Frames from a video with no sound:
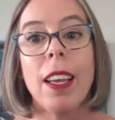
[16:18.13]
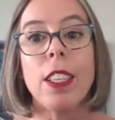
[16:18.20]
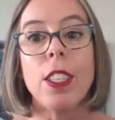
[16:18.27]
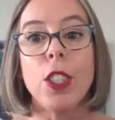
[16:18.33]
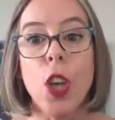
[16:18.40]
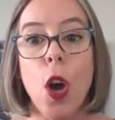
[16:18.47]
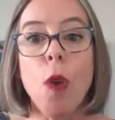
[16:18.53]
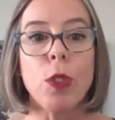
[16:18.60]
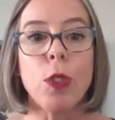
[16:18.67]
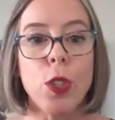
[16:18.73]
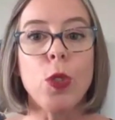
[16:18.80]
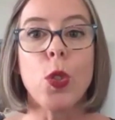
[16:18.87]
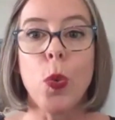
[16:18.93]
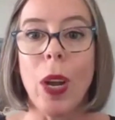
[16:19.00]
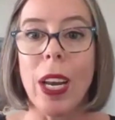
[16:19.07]
Don't do
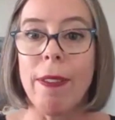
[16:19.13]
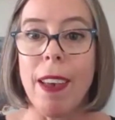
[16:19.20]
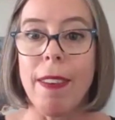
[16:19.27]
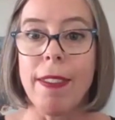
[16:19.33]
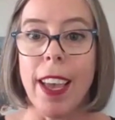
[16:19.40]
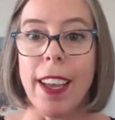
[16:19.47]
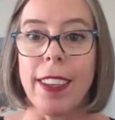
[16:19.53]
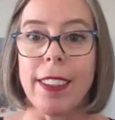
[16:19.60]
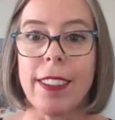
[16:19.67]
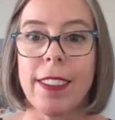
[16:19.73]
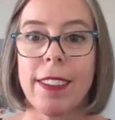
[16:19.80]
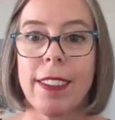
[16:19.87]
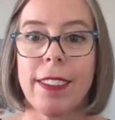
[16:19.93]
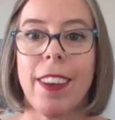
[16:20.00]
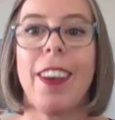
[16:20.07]
25 things,
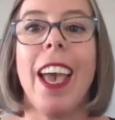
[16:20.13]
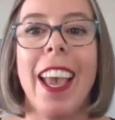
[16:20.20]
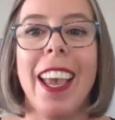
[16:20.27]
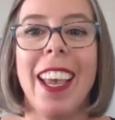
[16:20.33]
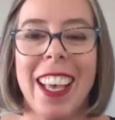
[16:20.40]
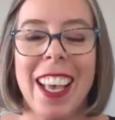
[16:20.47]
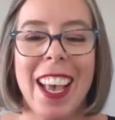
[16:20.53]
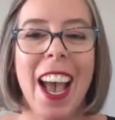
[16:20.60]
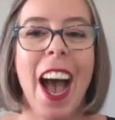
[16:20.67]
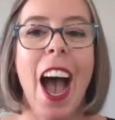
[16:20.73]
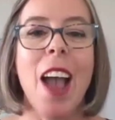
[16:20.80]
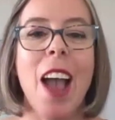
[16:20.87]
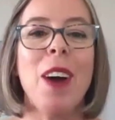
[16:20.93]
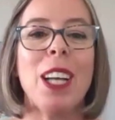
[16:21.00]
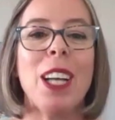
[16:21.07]
okay? I
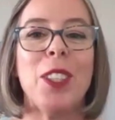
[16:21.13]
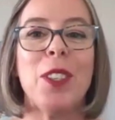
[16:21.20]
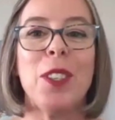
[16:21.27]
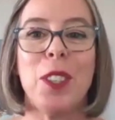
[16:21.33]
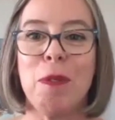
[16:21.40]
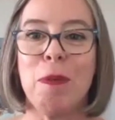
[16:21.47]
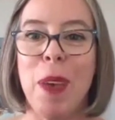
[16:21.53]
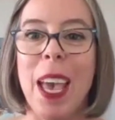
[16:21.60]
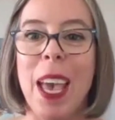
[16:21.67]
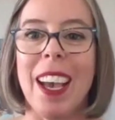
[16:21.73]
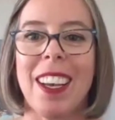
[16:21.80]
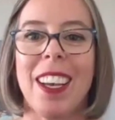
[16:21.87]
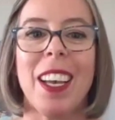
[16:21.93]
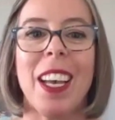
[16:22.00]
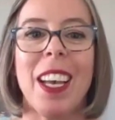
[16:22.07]
want you to
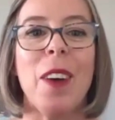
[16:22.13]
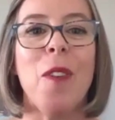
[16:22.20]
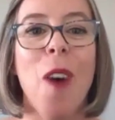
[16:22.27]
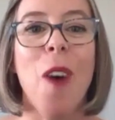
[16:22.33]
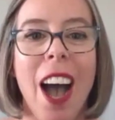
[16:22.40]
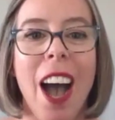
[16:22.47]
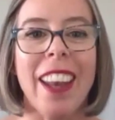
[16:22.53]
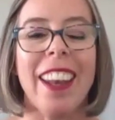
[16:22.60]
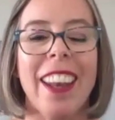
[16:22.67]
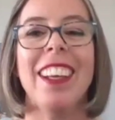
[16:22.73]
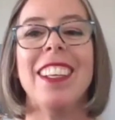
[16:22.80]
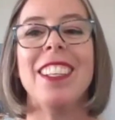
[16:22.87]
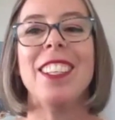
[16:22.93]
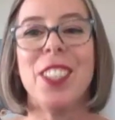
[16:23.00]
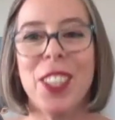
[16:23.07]
pick 1,
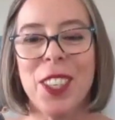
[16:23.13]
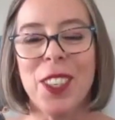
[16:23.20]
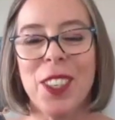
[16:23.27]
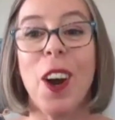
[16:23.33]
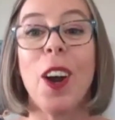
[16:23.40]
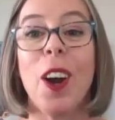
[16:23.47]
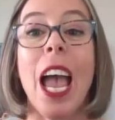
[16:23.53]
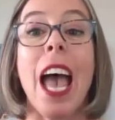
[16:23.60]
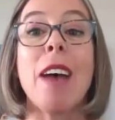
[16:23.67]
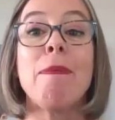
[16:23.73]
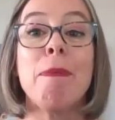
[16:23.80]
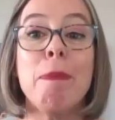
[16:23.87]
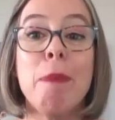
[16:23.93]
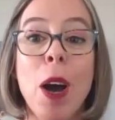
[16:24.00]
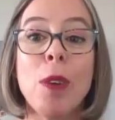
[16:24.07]
2, or at
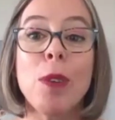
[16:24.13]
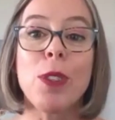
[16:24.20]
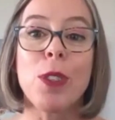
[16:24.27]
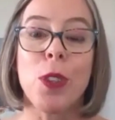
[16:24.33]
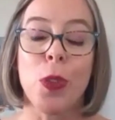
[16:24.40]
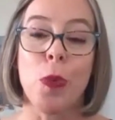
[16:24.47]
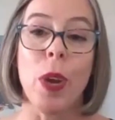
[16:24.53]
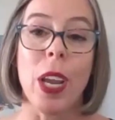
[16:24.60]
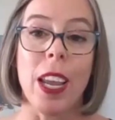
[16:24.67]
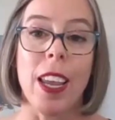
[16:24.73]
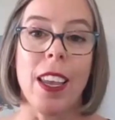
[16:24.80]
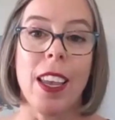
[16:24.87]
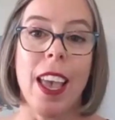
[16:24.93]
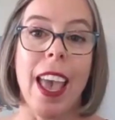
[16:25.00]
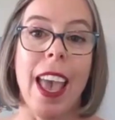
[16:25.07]
most 3
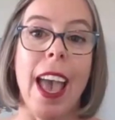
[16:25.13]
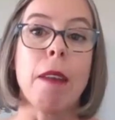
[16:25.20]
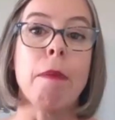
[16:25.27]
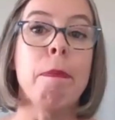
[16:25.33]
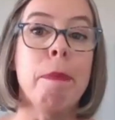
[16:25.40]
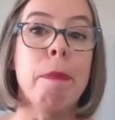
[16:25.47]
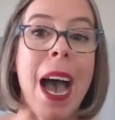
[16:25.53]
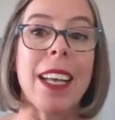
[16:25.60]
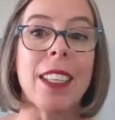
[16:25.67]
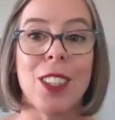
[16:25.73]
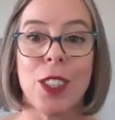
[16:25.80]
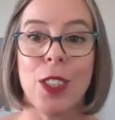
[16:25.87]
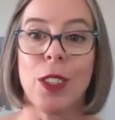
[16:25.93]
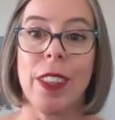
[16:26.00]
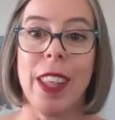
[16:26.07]
and
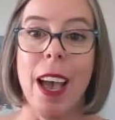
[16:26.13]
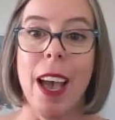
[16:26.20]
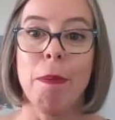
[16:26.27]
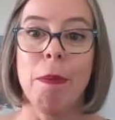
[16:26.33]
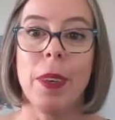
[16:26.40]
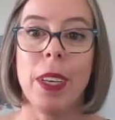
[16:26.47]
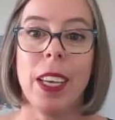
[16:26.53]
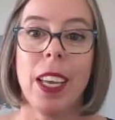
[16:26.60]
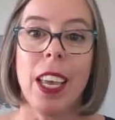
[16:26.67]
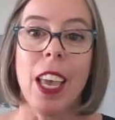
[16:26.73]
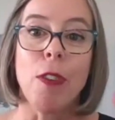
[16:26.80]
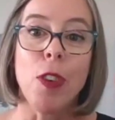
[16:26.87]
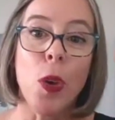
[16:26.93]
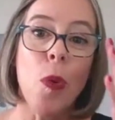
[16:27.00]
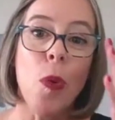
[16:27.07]
master them. If
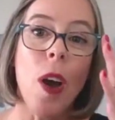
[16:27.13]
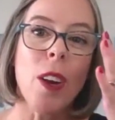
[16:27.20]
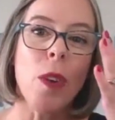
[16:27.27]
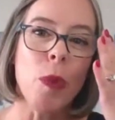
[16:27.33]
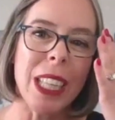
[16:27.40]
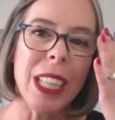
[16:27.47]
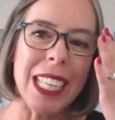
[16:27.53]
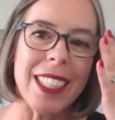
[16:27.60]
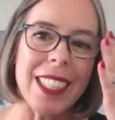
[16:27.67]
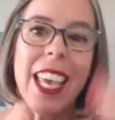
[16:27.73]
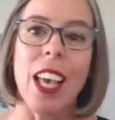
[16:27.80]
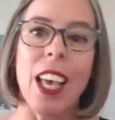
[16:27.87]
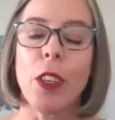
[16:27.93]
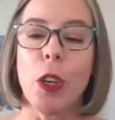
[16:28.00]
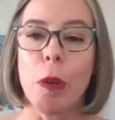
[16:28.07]
you want to really
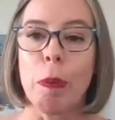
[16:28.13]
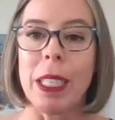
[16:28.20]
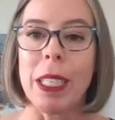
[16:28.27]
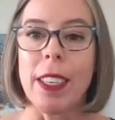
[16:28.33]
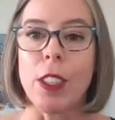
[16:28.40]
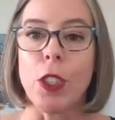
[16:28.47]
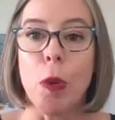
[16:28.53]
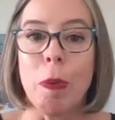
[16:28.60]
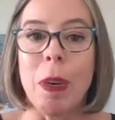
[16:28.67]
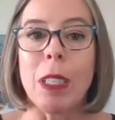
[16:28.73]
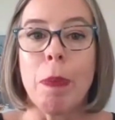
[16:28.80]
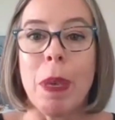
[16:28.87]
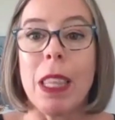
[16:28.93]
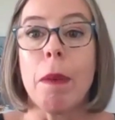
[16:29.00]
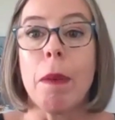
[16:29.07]
scale your business, you must
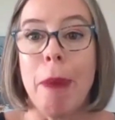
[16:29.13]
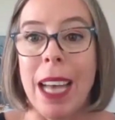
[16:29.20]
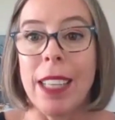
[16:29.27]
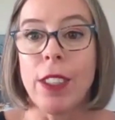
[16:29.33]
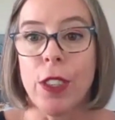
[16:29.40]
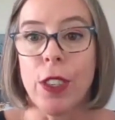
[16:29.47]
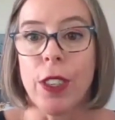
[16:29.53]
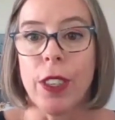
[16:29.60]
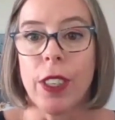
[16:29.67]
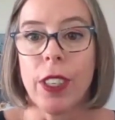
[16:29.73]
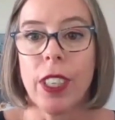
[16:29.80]
be the master,